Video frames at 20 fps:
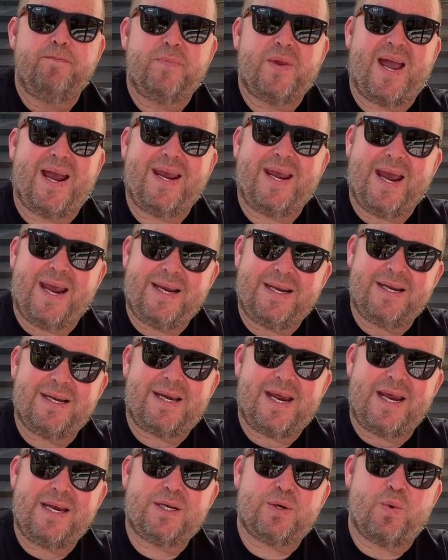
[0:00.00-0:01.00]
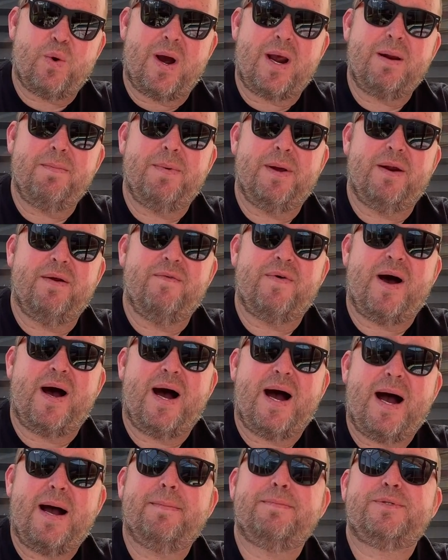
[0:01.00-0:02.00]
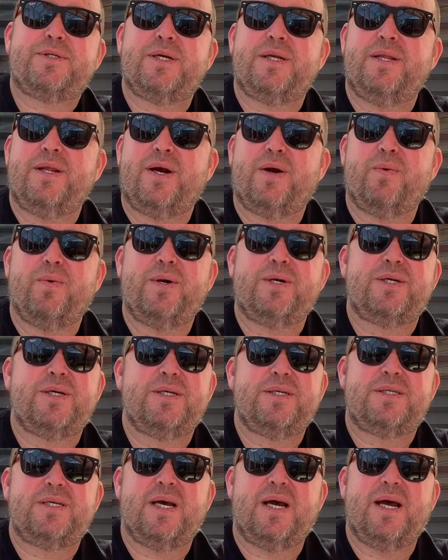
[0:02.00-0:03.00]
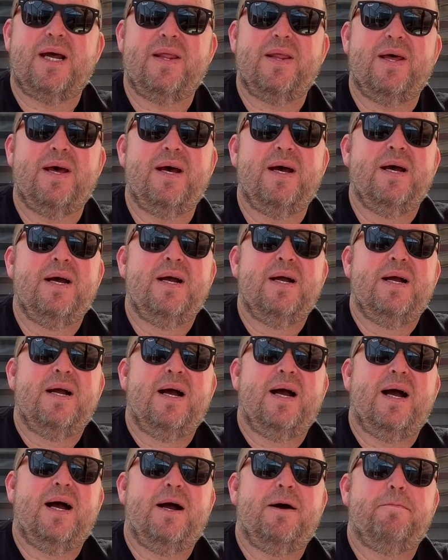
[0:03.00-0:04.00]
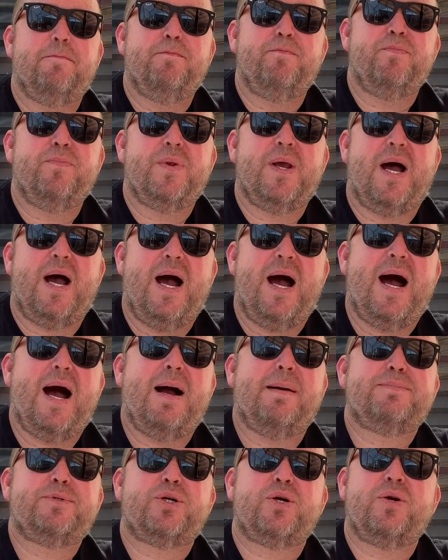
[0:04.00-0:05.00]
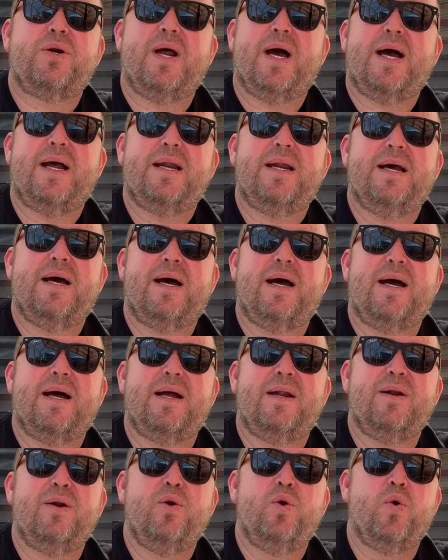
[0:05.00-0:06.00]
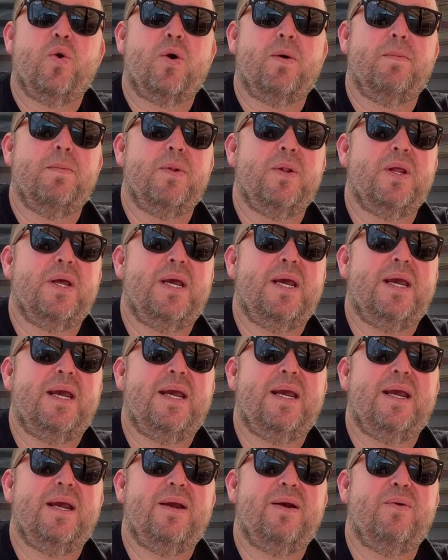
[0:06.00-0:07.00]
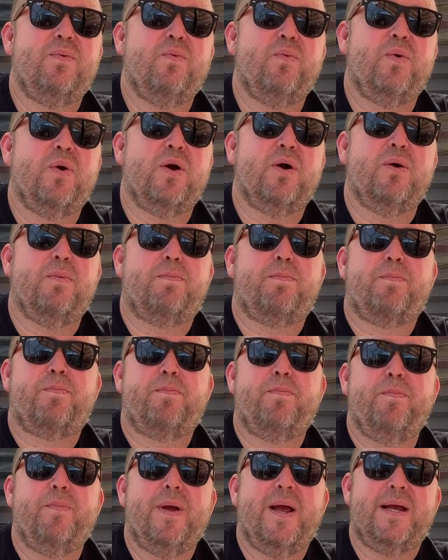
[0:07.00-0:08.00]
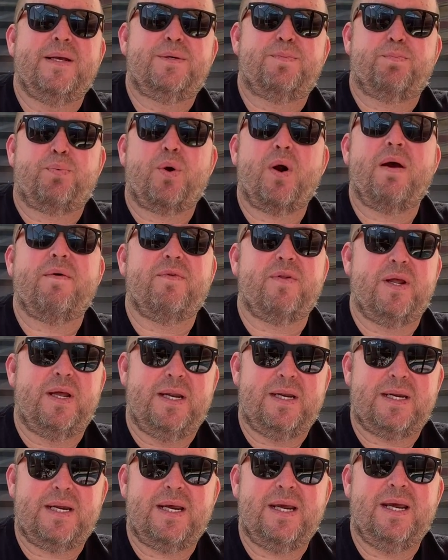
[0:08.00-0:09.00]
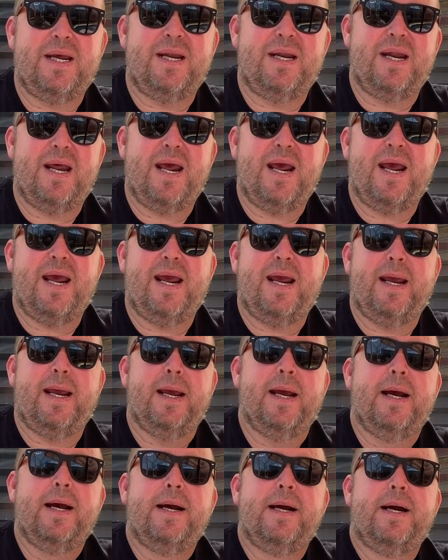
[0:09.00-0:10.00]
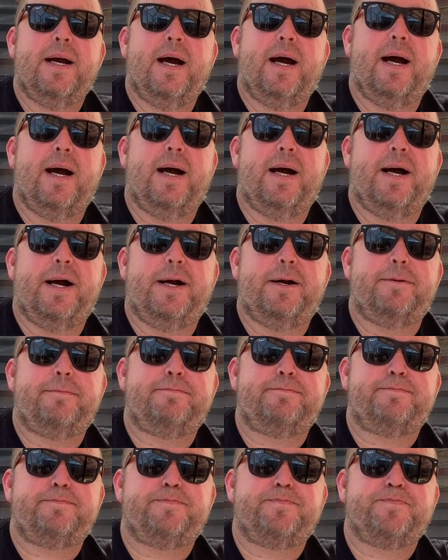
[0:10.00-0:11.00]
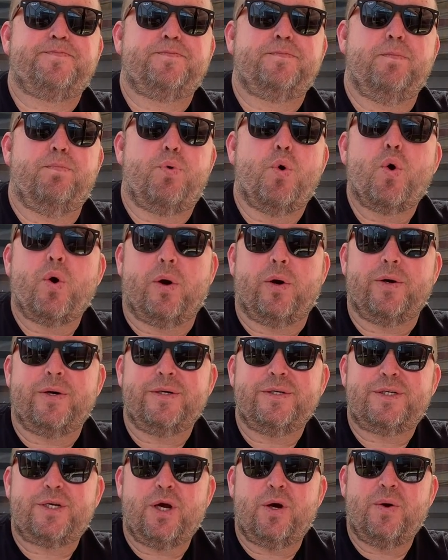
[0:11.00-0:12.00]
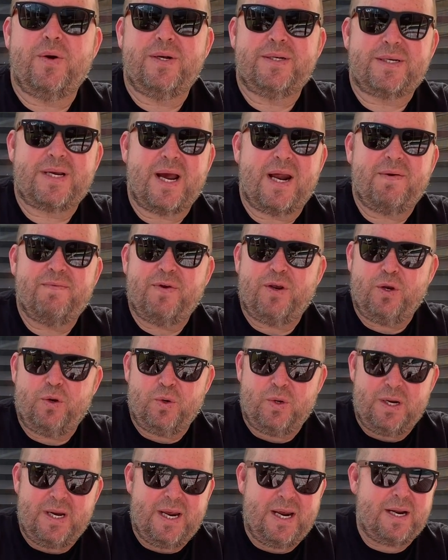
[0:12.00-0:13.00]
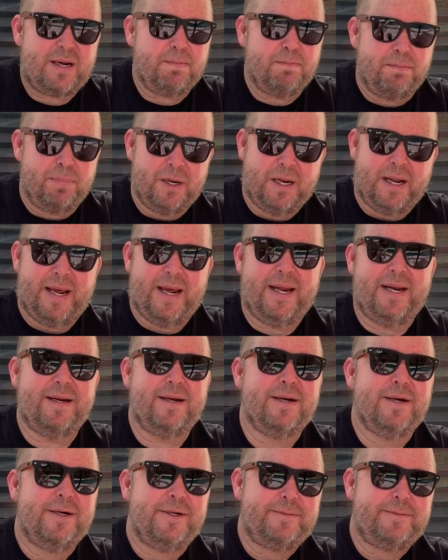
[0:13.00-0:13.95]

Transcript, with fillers: I taste quite a bit of hops in there, which is uh, the um, hops are not uh, normally real as prevalent in a um, porter. So it's kind of a unique blend